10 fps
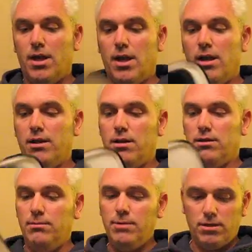And
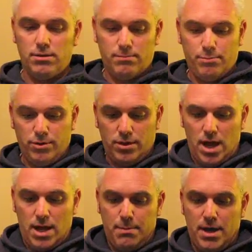let me put the
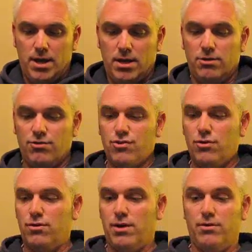iPad in and show
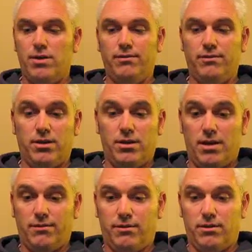you how easy and
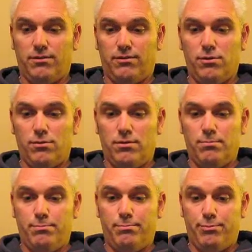nice it is. So you
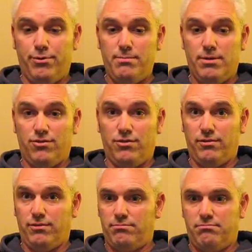pretty much
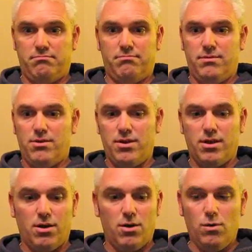just, there you
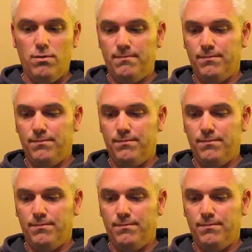go.